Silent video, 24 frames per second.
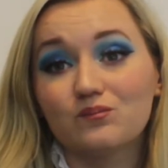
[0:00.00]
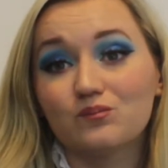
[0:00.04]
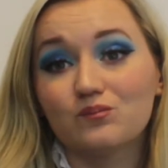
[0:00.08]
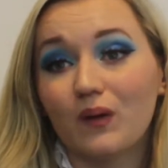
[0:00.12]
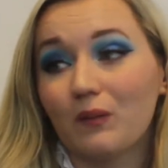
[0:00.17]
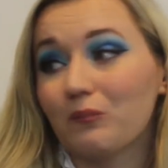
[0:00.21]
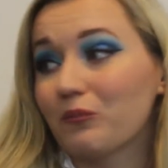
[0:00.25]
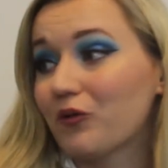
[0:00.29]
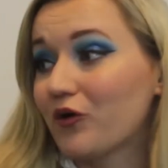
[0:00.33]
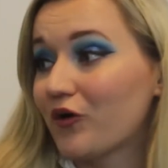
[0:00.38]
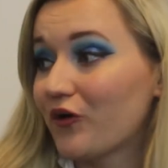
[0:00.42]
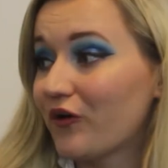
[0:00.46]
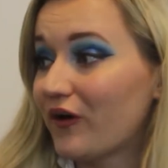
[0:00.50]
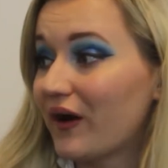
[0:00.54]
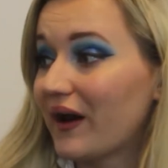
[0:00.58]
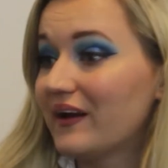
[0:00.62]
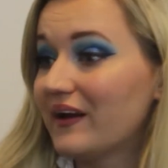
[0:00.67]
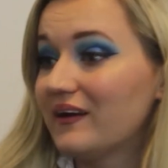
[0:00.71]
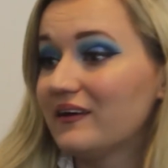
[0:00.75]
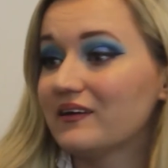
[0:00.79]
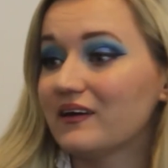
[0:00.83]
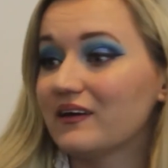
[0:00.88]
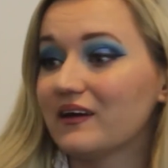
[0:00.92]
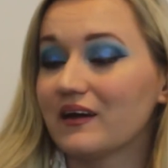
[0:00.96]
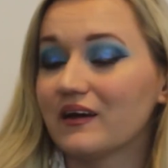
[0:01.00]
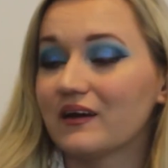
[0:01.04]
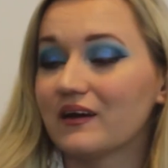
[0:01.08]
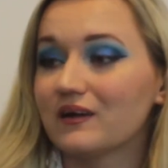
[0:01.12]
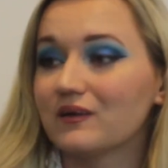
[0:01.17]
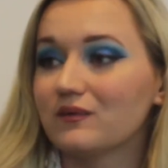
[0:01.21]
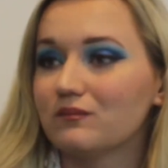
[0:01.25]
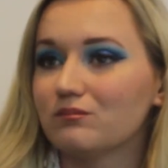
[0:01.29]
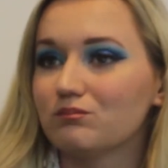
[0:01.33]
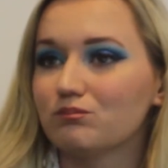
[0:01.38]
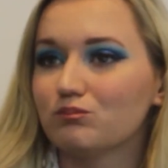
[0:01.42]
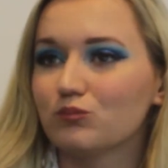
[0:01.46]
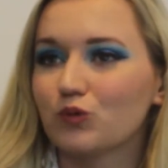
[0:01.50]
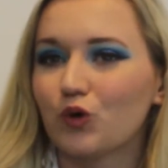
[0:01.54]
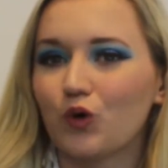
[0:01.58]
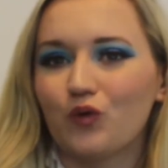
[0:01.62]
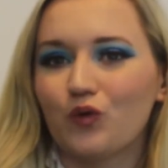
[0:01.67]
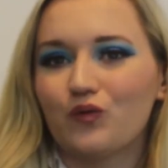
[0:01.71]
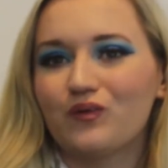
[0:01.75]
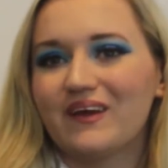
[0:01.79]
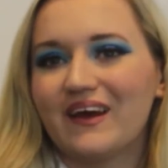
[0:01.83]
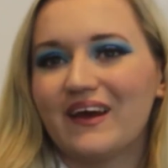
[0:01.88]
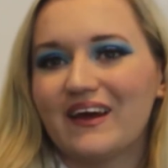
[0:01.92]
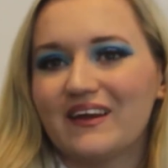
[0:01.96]
am creating
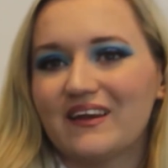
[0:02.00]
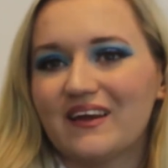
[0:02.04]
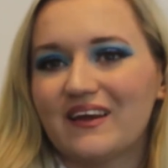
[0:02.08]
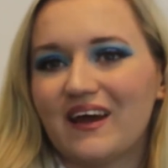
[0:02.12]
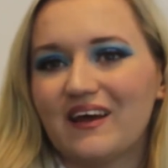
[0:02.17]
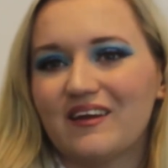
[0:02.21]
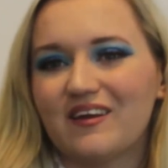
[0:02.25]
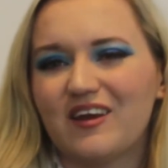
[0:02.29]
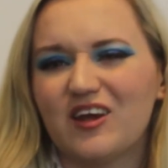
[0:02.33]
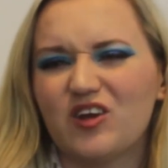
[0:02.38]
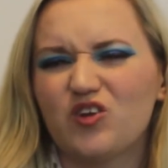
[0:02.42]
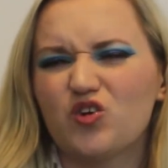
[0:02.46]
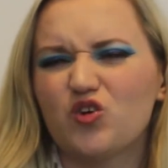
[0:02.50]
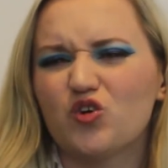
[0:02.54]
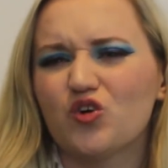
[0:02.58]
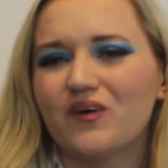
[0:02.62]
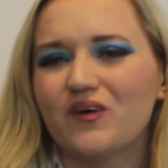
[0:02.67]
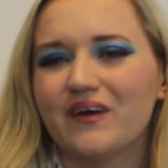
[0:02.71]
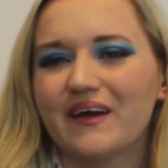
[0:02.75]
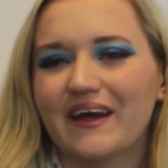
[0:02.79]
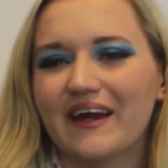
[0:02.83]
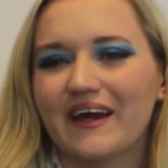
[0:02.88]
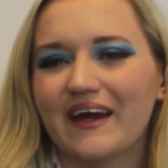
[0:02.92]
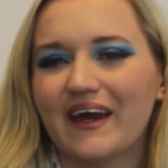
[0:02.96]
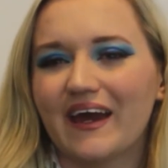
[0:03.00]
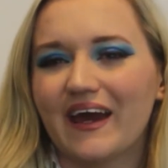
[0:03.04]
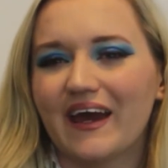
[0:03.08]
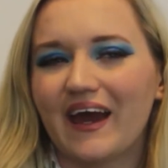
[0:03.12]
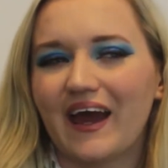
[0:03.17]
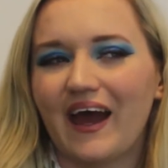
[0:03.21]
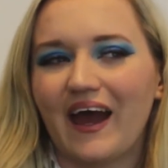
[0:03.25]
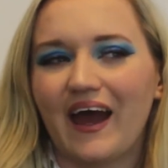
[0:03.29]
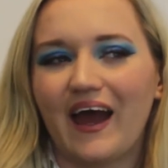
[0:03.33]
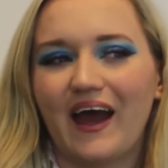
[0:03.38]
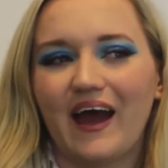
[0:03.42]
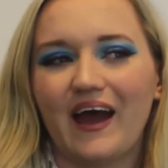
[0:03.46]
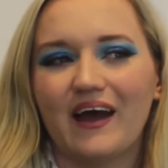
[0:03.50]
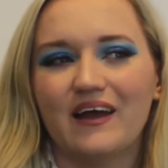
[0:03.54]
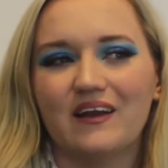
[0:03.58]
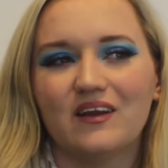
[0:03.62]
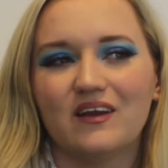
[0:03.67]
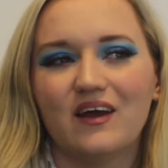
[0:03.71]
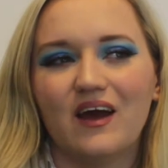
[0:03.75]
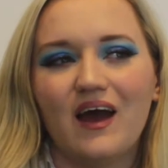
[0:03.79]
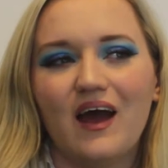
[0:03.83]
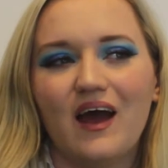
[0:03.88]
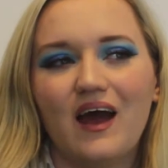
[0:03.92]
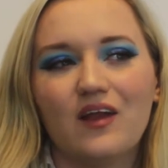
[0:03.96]
content and enjoying it,
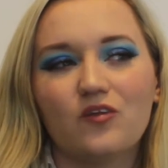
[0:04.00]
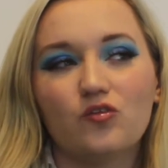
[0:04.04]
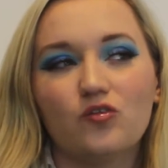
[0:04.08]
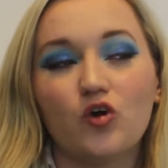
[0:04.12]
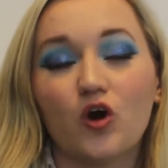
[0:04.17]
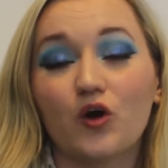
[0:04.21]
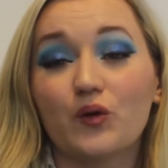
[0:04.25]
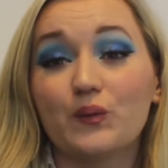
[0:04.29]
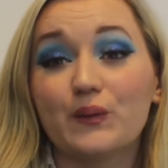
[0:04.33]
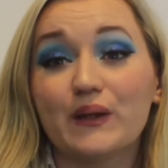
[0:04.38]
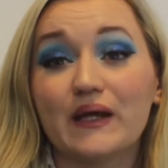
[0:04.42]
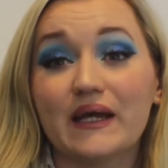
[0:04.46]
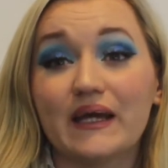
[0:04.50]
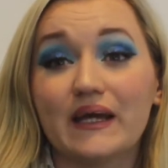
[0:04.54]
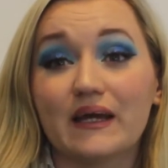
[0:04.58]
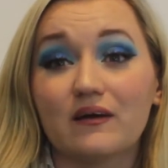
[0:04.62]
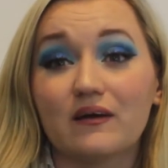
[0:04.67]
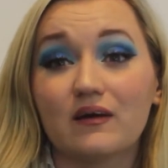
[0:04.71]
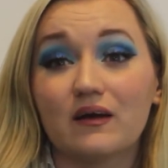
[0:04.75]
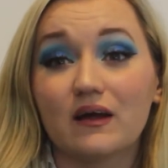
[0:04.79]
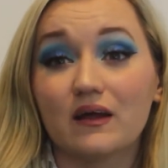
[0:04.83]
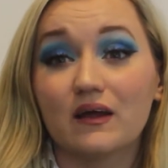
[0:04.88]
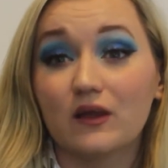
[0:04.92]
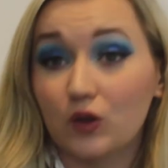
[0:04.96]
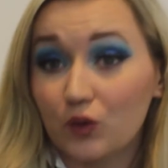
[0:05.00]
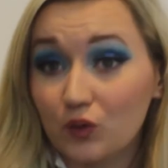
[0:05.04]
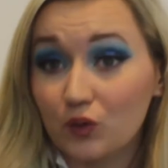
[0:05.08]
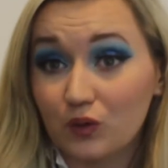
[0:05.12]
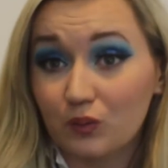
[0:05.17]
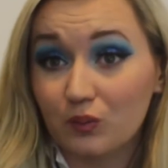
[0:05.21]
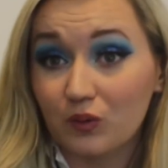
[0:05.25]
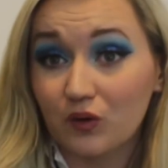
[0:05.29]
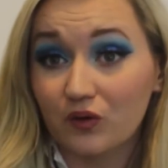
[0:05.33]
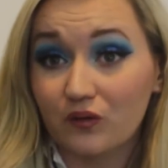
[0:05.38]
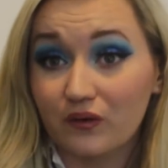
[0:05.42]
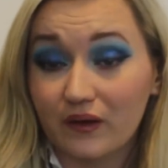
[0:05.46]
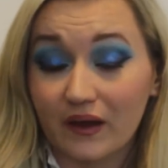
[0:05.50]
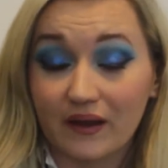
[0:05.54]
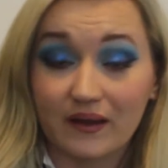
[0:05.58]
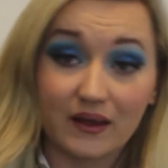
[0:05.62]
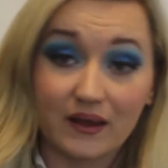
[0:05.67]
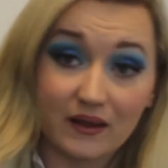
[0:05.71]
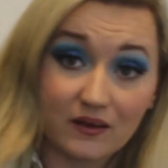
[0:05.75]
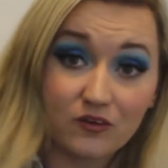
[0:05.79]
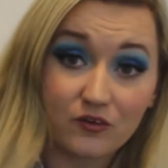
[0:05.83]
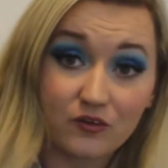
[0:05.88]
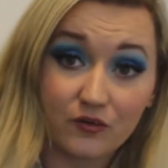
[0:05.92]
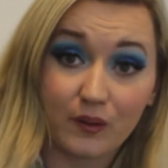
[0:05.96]
and not only YouTube content,
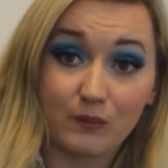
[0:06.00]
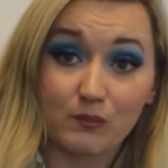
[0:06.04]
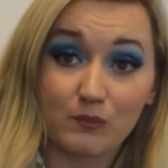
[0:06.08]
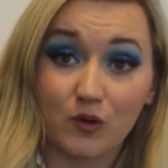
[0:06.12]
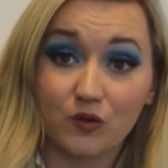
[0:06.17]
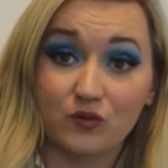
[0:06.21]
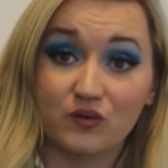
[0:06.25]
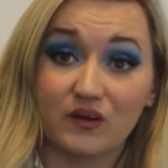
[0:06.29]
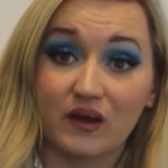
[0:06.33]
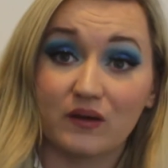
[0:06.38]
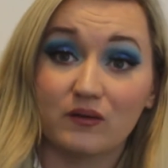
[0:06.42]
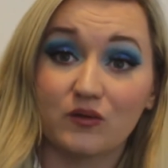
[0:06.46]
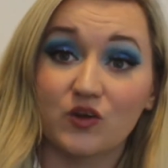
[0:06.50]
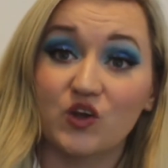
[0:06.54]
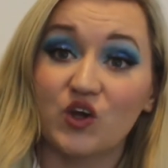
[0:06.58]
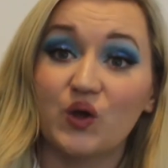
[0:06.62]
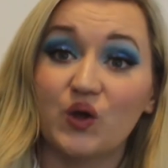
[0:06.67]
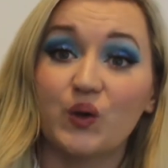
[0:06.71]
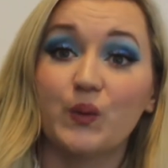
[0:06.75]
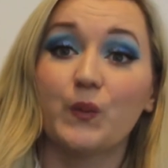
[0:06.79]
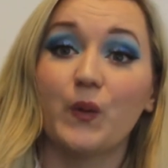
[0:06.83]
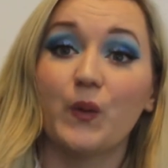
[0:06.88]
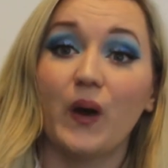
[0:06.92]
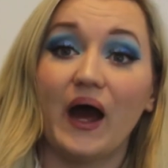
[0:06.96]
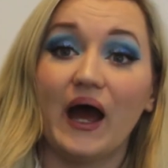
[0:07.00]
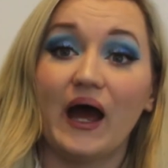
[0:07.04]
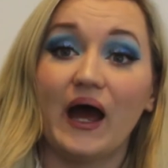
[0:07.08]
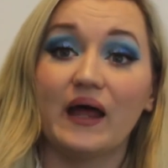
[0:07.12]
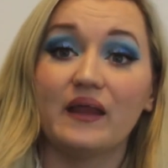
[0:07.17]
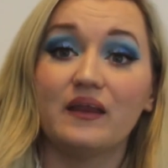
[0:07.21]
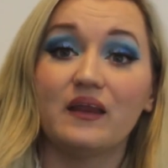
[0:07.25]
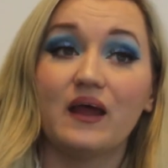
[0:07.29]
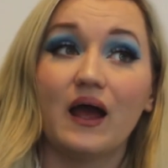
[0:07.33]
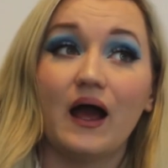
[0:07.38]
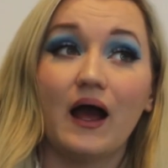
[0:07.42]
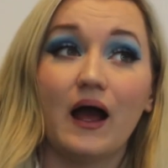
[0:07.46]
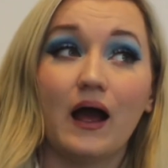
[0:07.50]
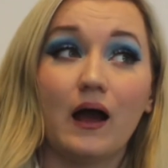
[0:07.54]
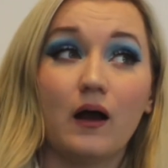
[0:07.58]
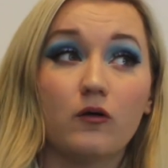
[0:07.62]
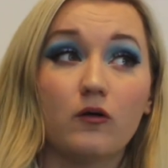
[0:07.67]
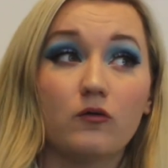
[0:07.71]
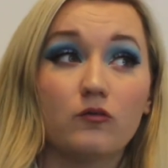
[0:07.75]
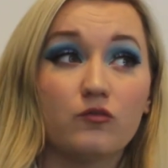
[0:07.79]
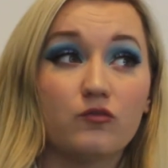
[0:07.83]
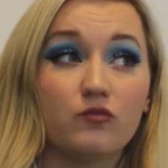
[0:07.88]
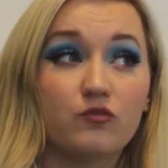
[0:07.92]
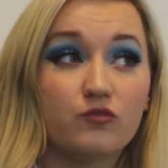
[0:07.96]
Instagram content too, and
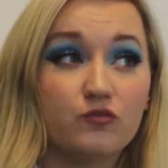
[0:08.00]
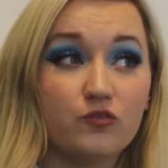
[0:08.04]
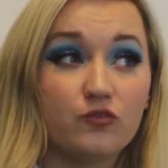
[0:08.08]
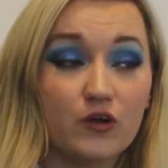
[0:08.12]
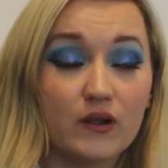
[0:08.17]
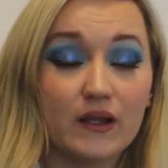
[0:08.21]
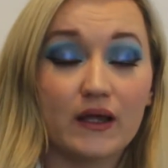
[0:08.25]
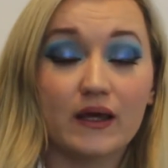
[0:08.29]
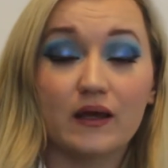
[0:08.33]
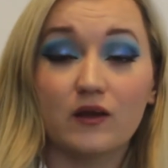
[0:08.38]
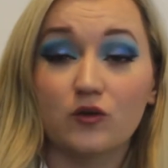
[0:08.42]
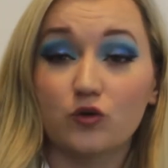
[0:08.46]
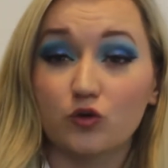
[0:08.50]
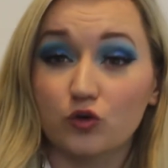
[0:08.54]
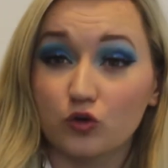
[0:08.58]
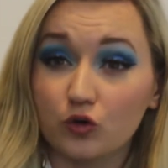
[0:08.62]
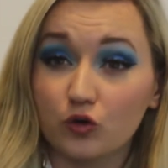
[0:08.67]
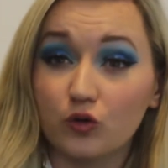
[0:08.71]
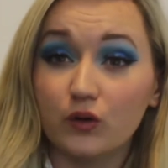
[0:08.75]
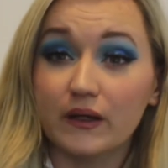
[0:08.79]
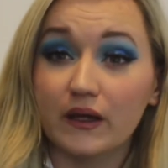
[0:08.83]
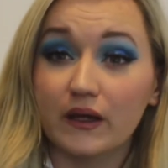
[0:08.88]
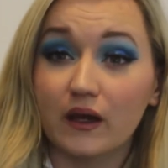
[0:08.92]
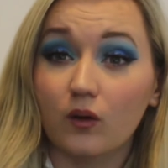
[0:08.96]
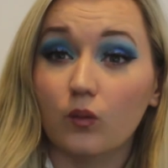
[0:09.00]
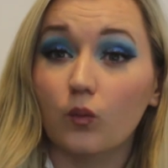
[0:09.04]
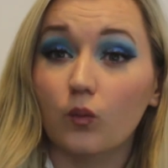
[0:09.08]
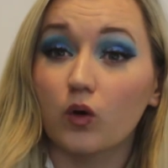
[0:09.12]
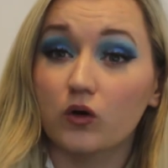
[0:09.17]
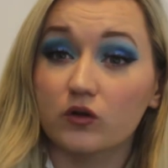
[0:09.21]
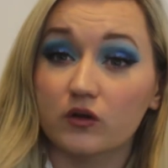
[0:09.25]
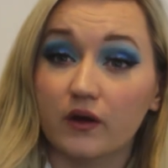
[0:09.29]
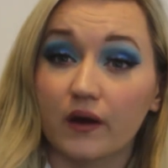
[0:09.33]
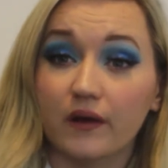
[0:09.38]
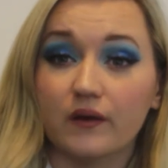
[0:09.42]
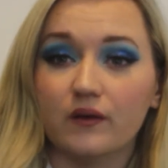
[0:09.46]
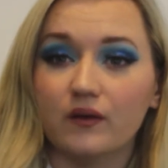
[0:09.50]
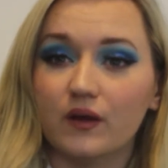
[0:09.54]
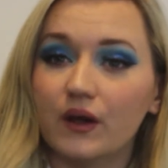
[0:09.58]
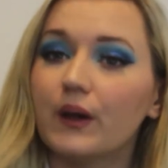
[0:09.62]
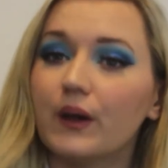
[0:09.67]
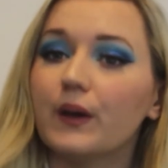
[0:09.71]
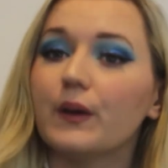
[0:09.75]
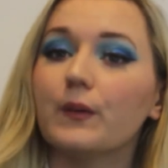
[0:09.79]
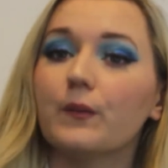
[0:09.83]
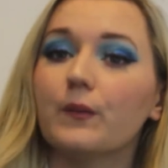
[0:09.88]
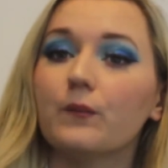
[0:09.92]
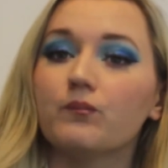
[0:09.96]
fully enjoying what I
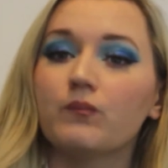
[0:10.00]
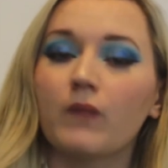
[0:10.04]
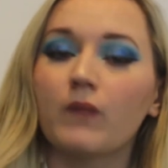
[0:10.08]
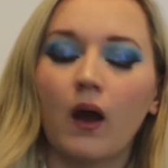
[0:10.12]
do.